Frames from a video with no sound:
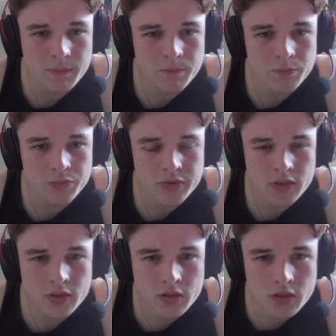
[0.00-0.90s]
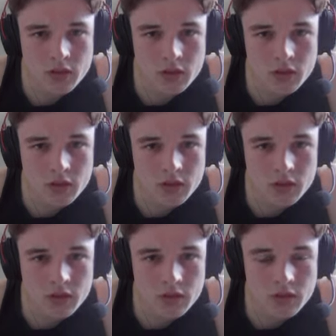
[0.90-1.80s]

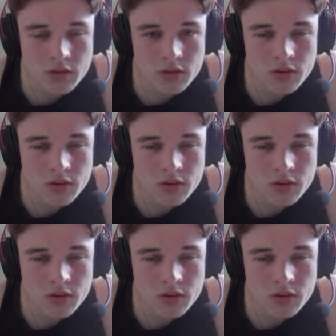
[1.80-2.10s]
[no speech]